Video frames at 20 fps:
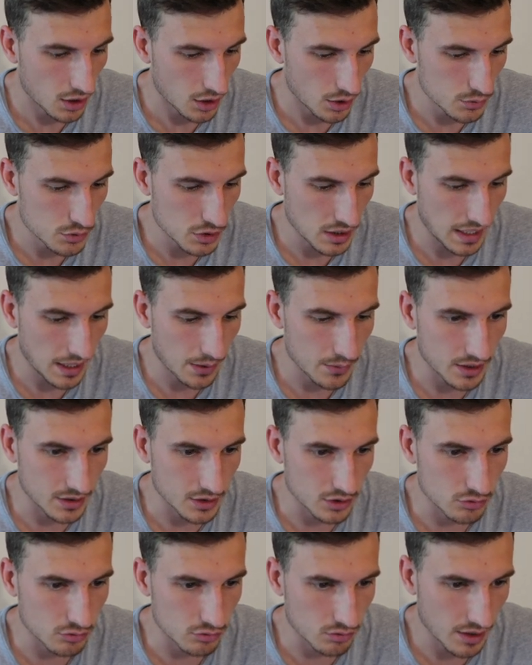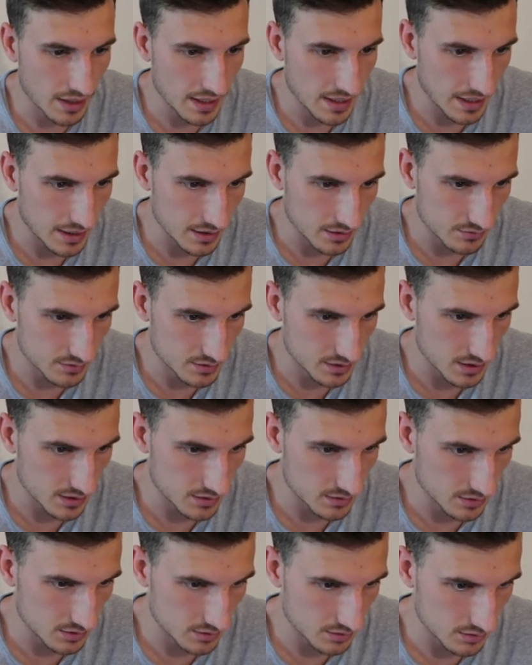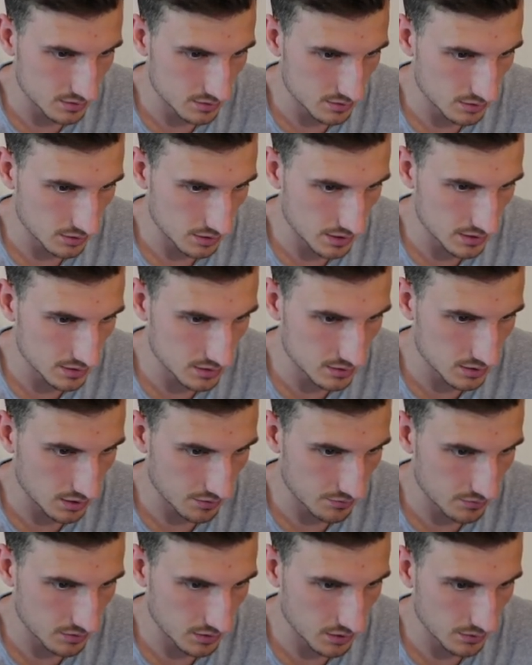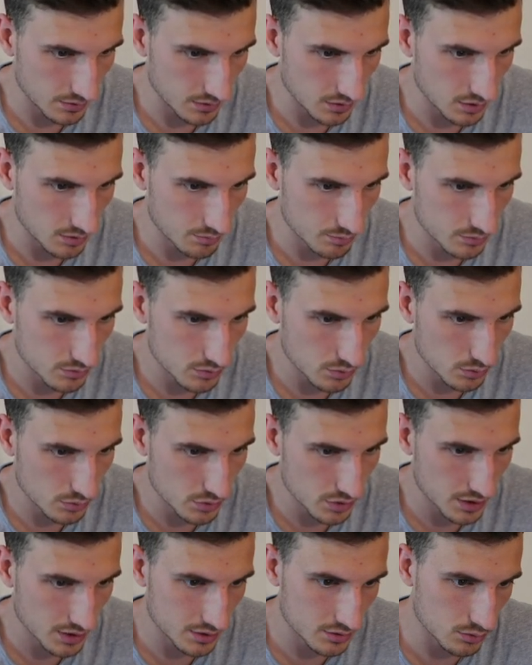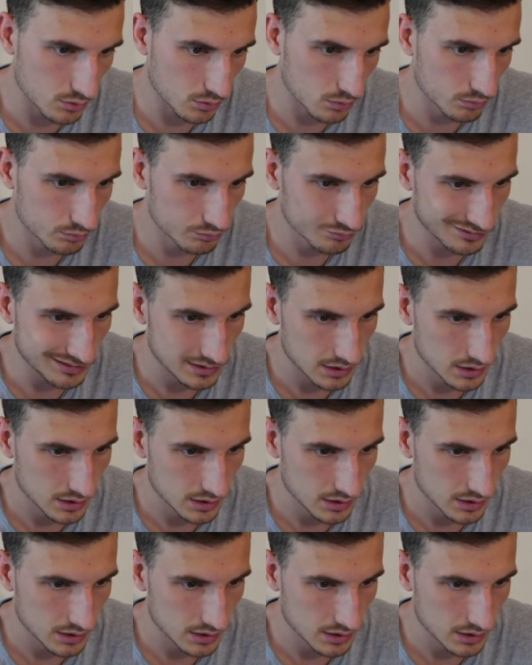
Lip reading: OJ Howard had a great end of season, so he's definitely going up. George Kittle.